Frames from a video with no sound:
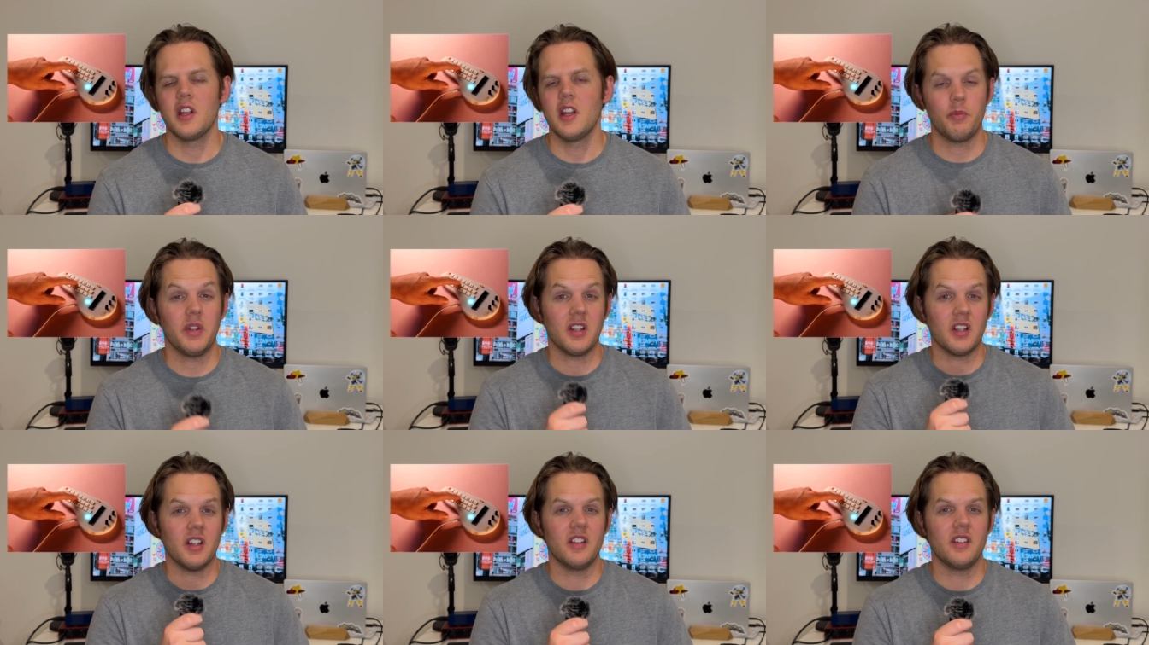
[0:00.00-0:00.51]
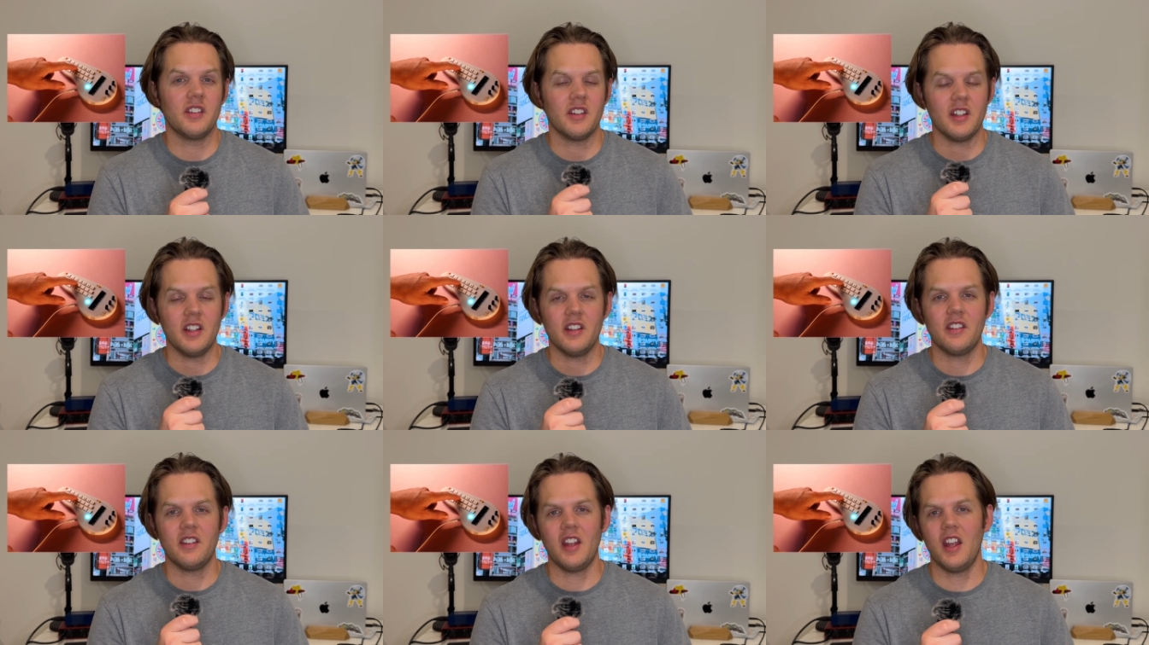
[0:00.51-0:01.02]
because
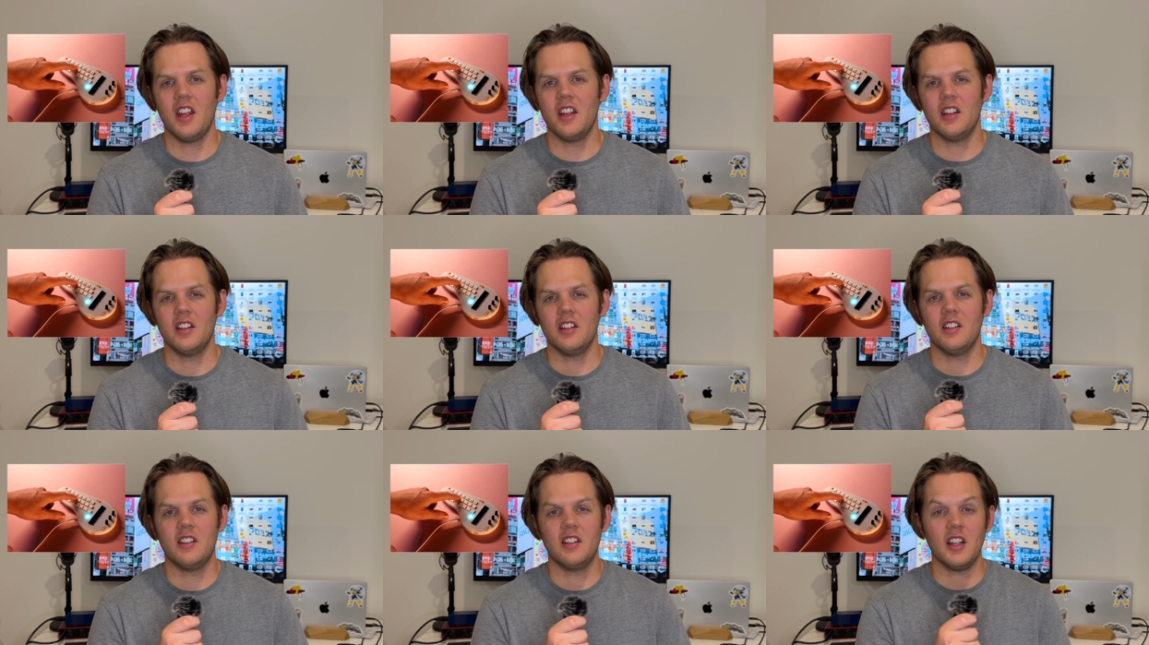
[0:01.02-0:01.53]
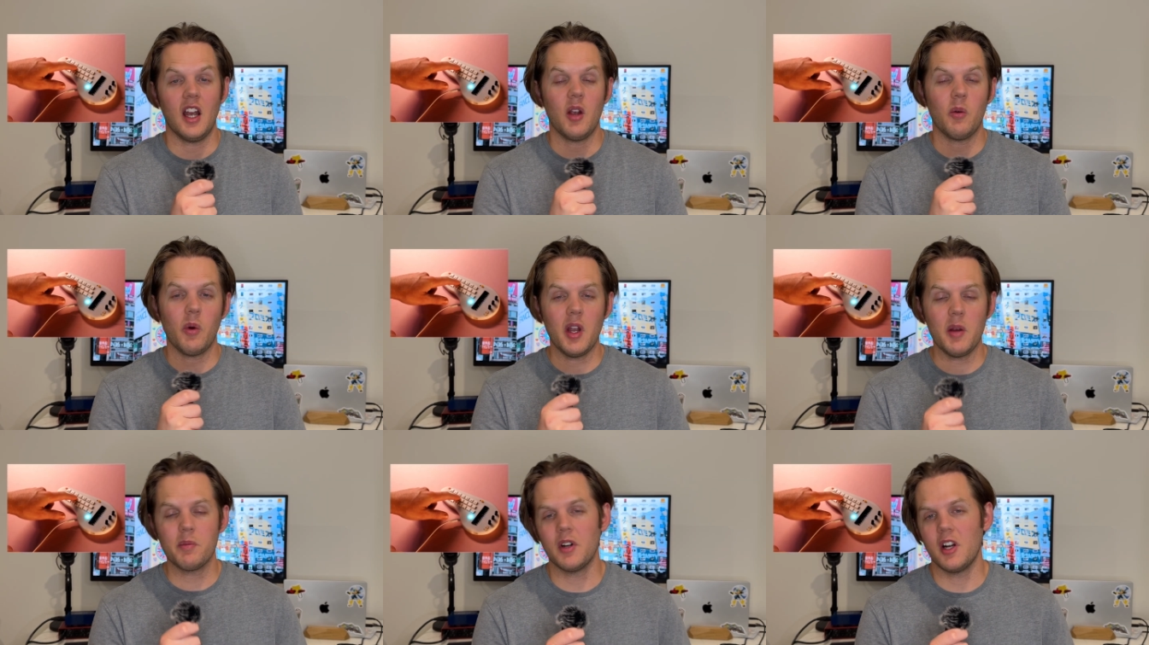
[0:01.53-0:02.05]
it's a
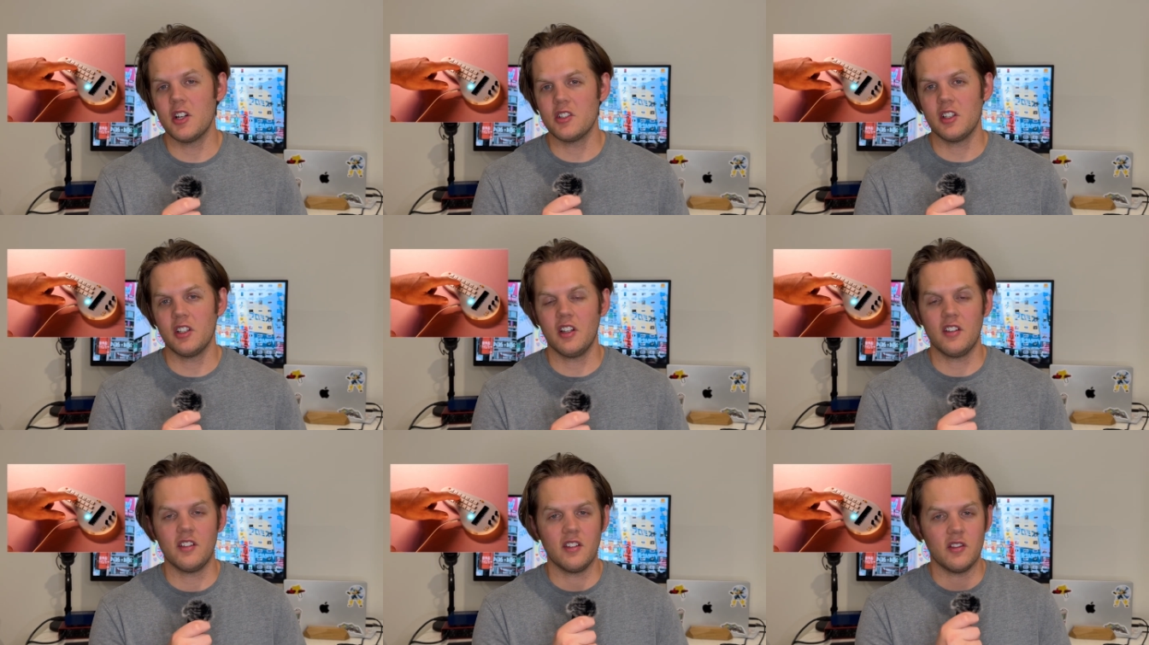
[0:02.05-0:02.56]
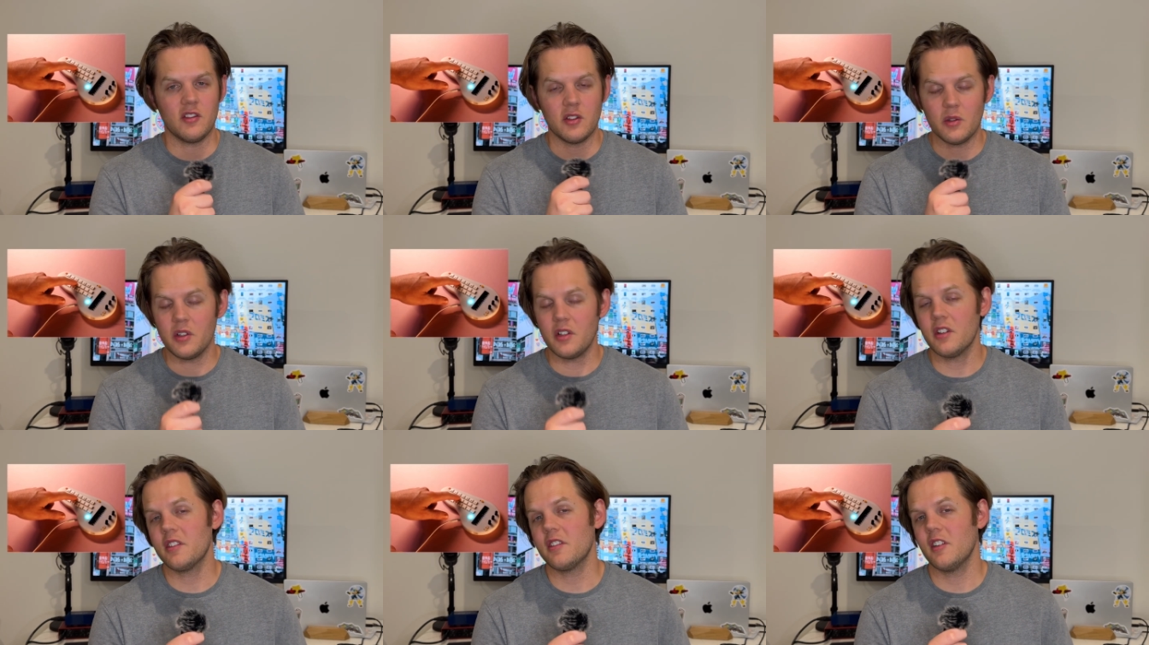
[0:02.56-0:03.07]
DIY project. It's a
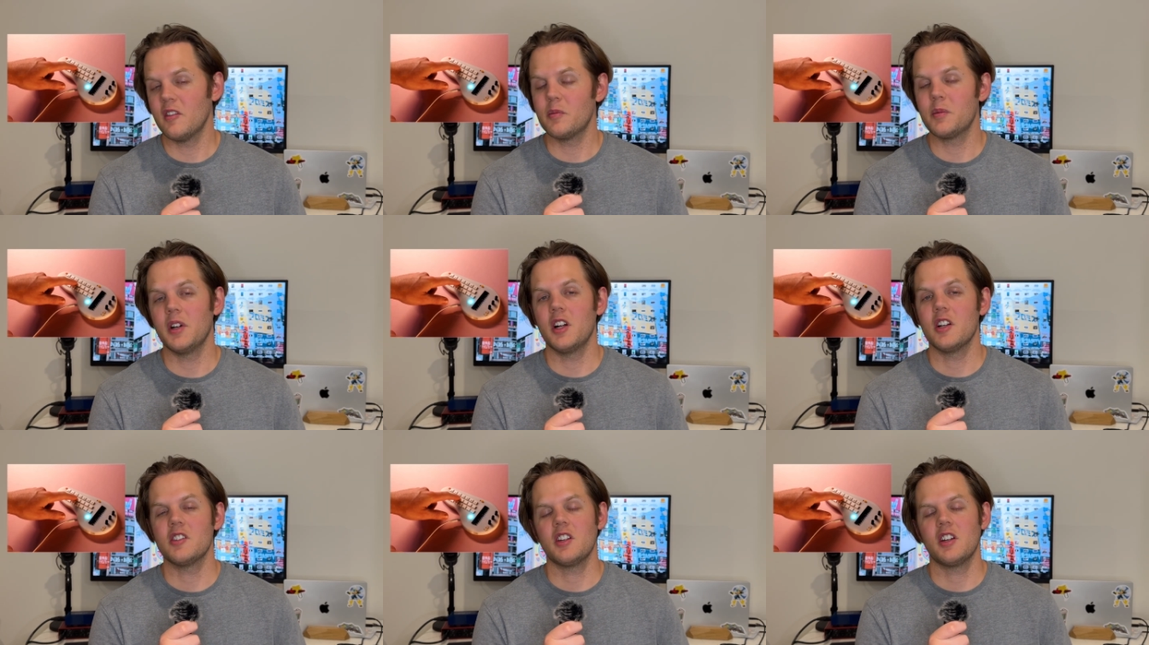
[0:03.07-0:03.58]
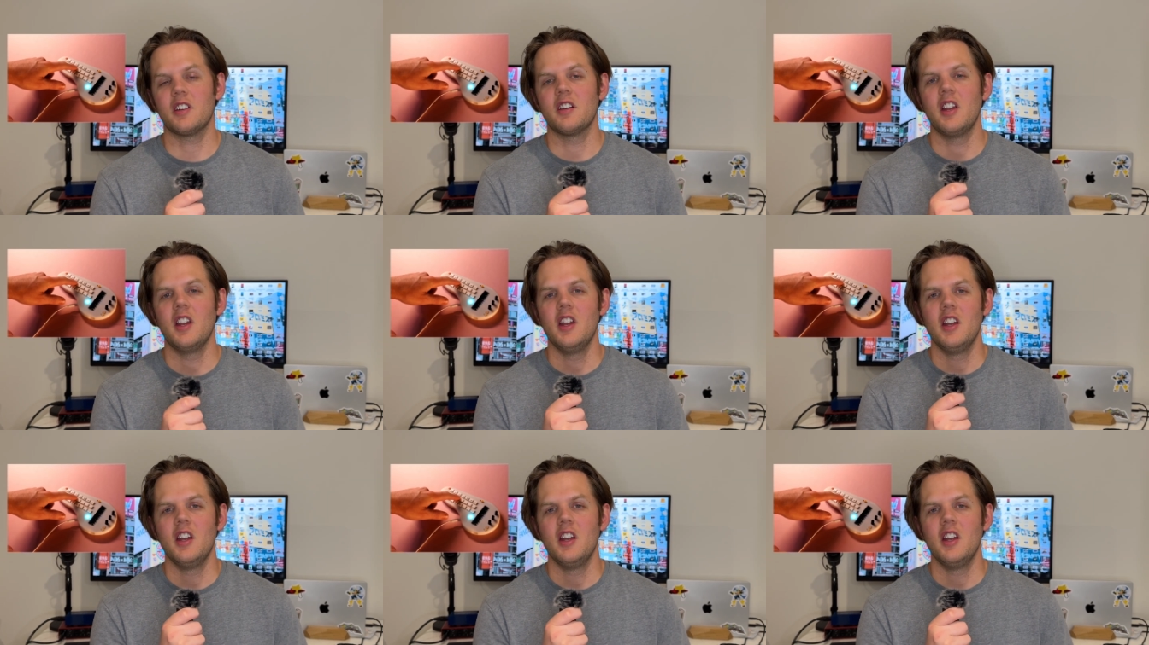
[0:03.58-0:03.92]
do-it-yourself project.